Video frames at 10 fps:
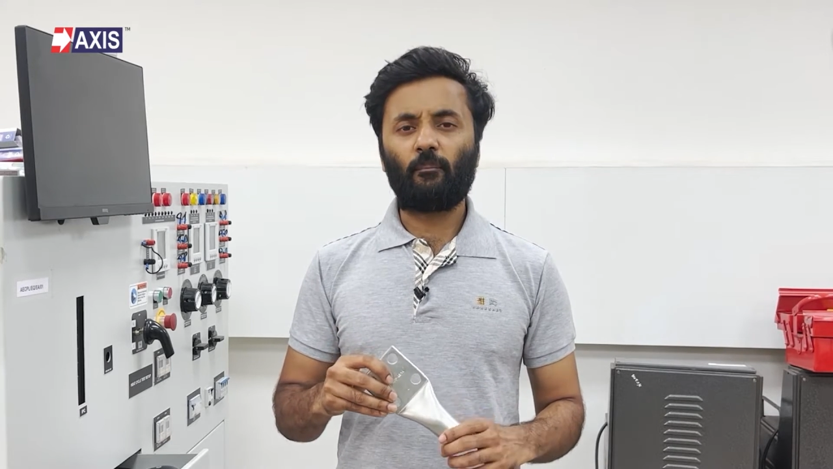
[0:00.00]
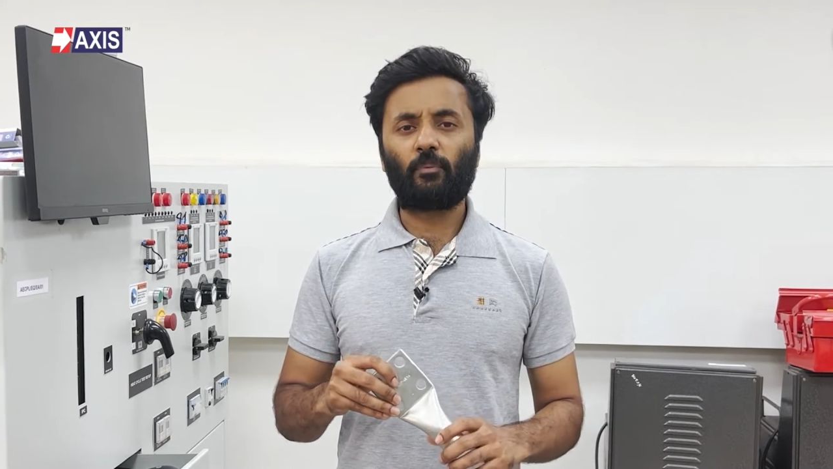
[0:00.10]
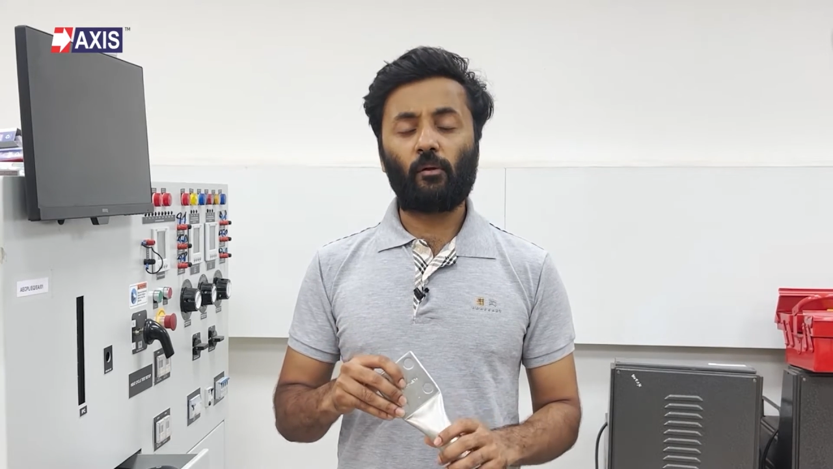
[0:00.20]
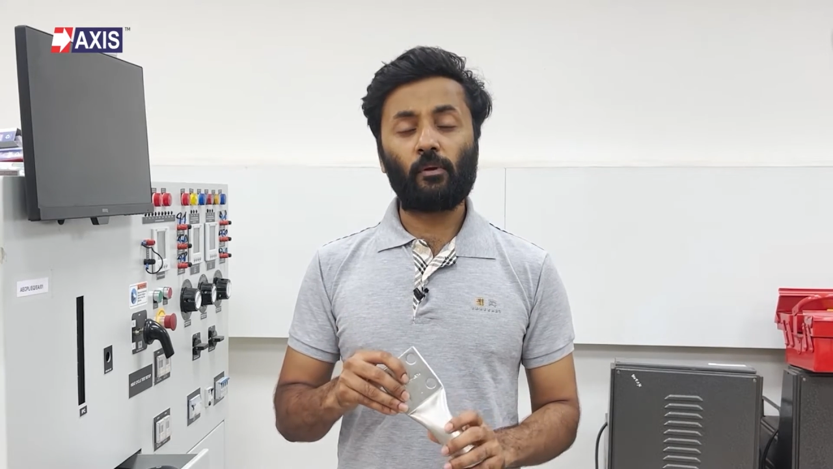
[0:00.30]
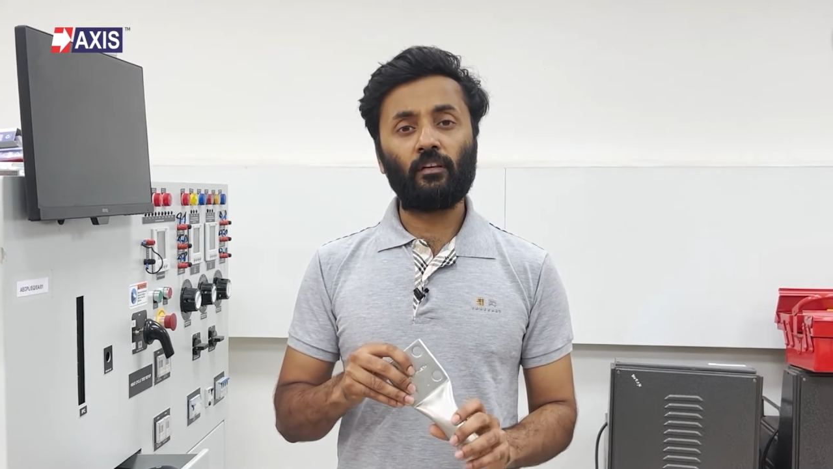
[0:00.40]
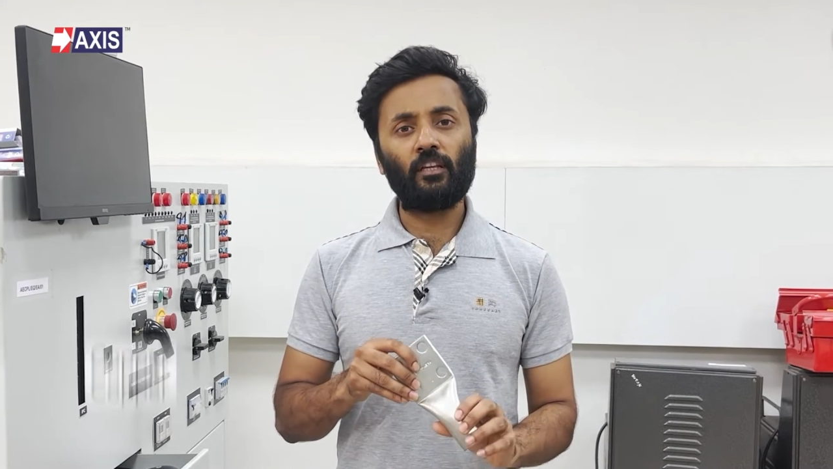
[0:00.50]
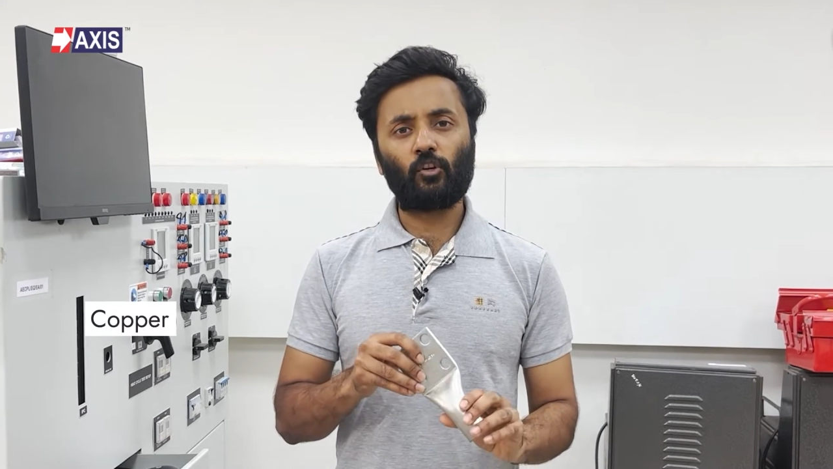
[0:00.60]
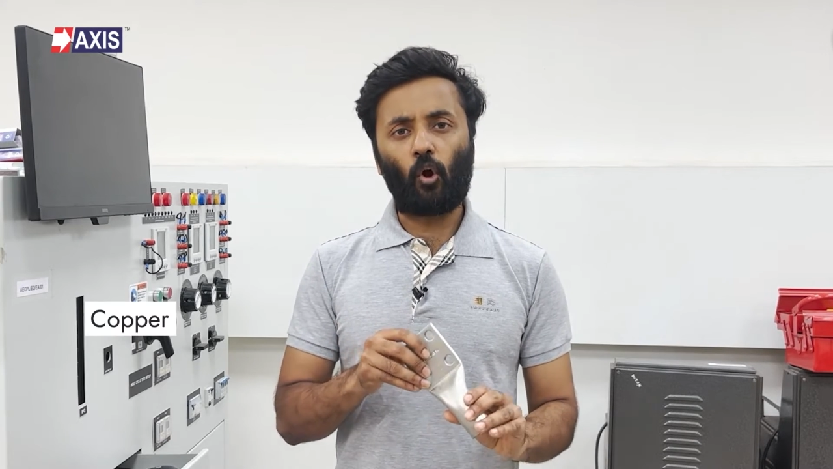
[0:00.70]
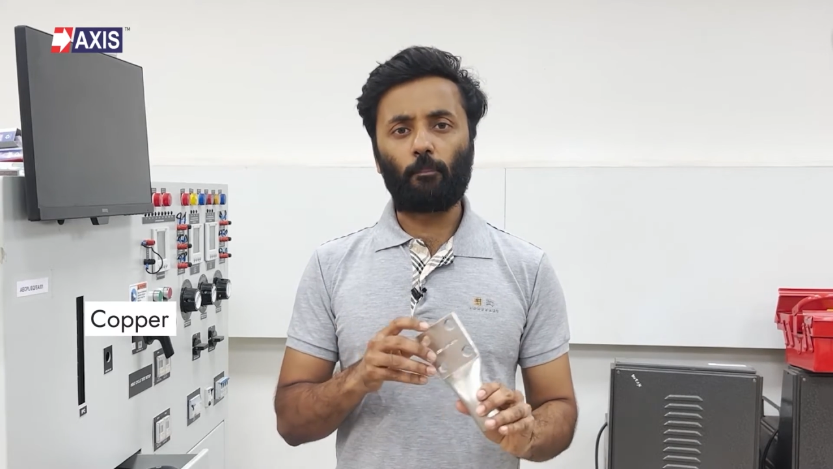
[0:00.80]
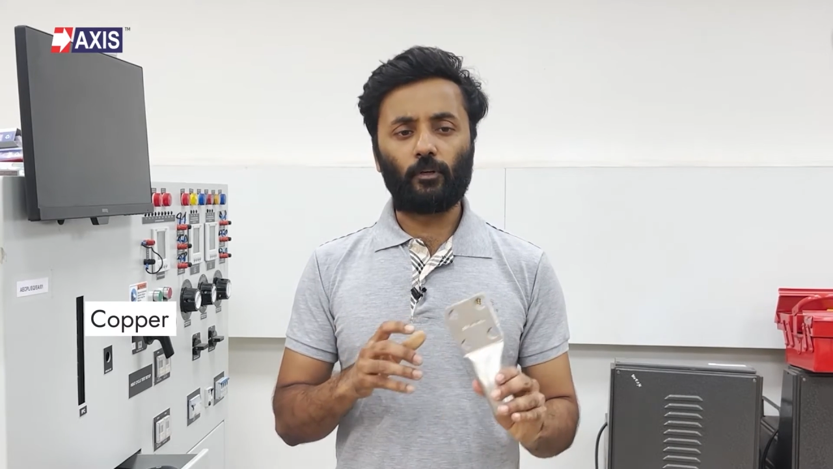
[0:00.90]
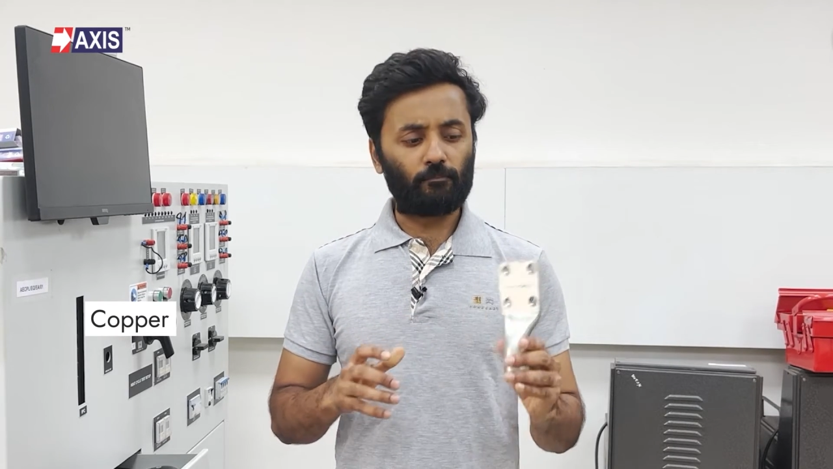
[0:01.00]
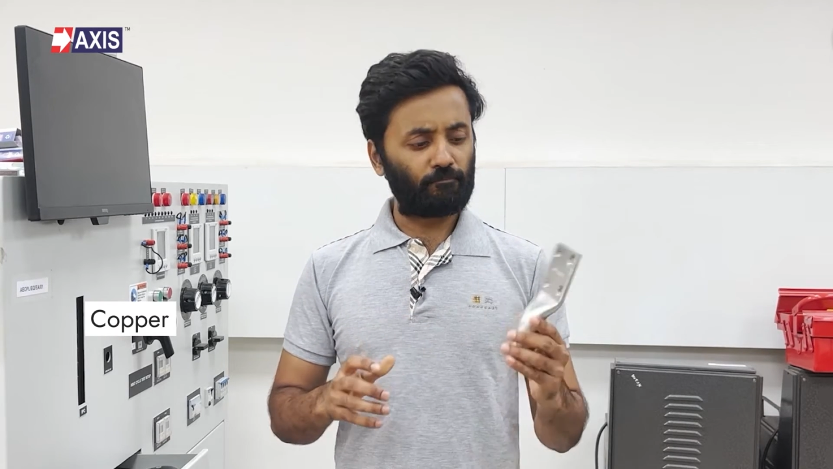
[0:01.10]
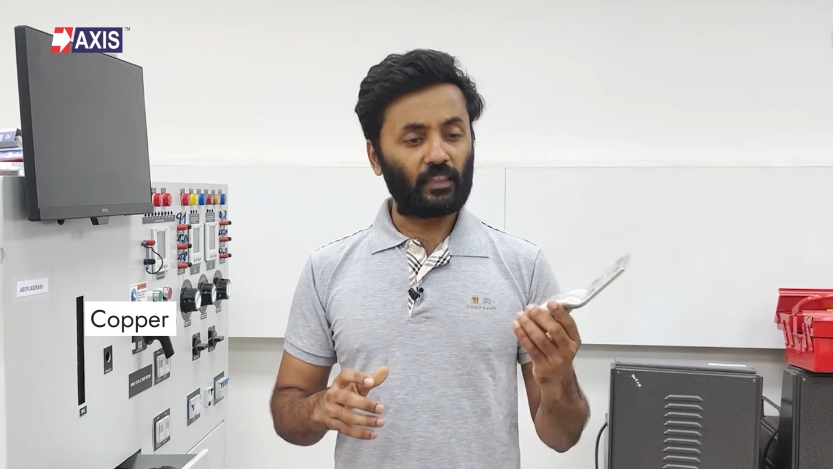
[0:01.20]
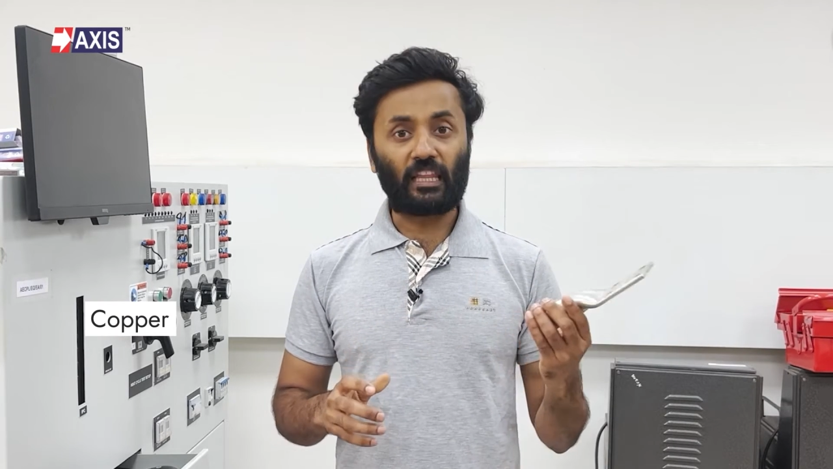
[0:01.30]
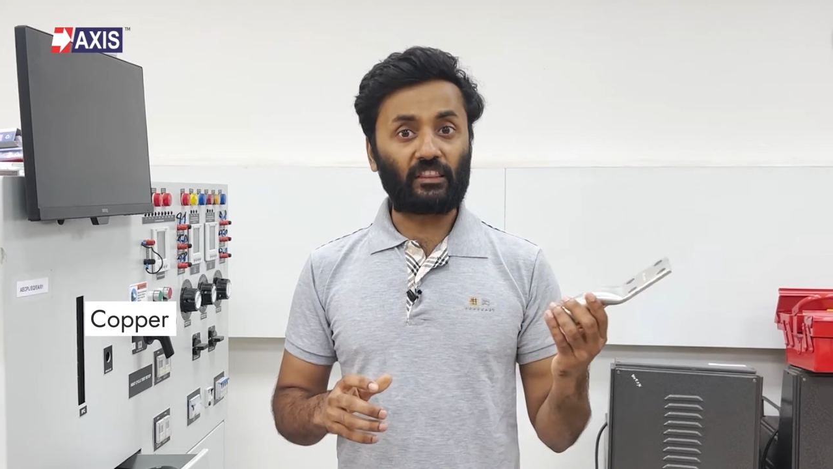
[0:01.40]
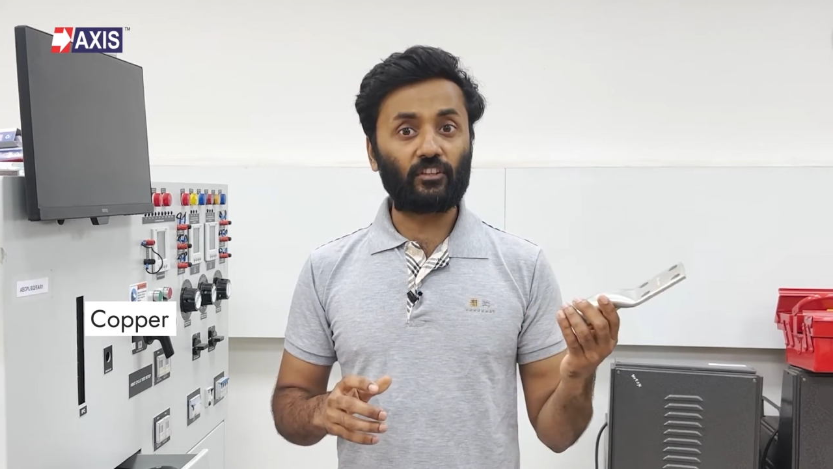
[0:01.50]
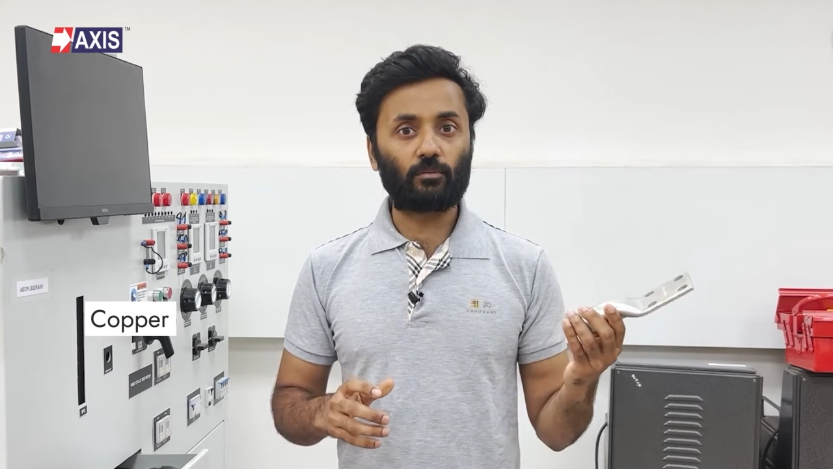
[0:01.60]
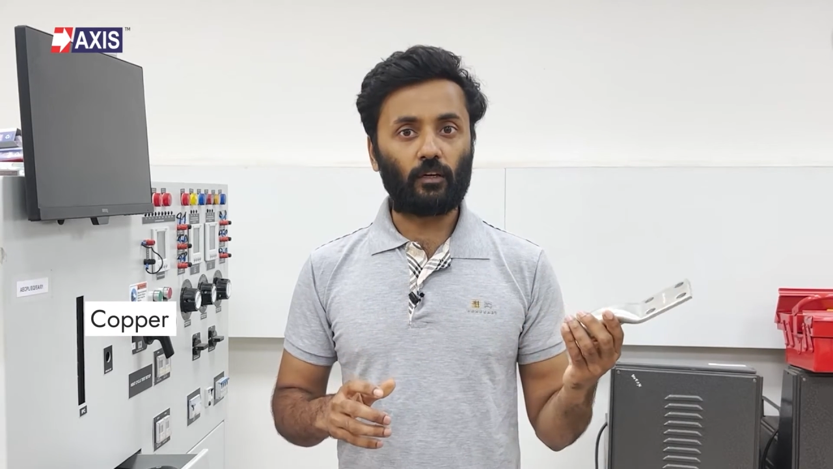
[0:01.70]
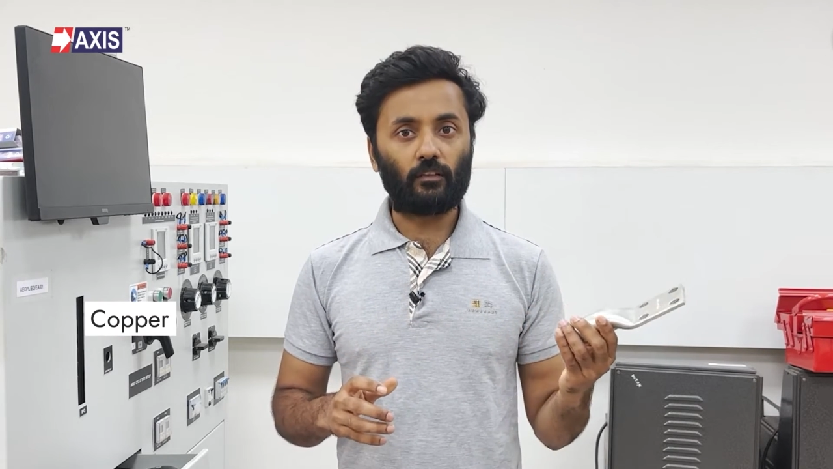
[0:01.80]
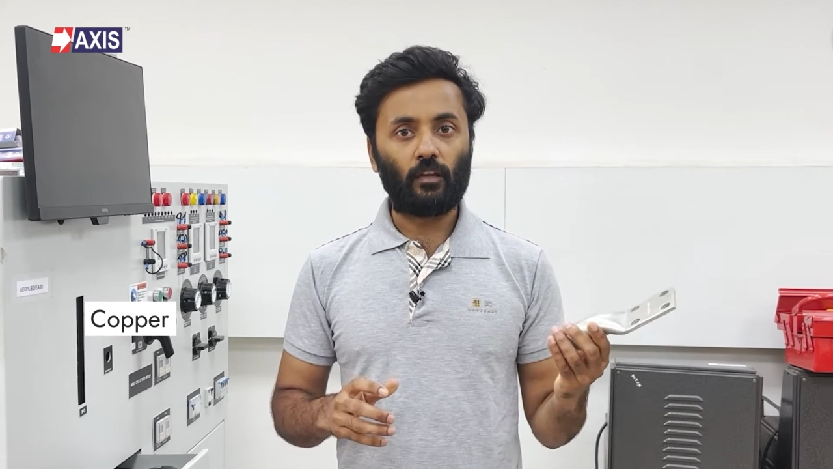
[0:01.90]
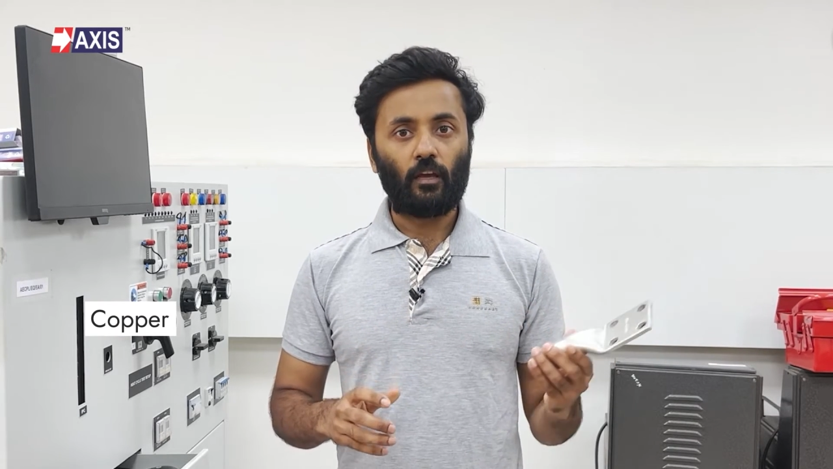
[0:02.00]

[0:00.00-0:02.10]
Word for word: are primarily copper, like this one,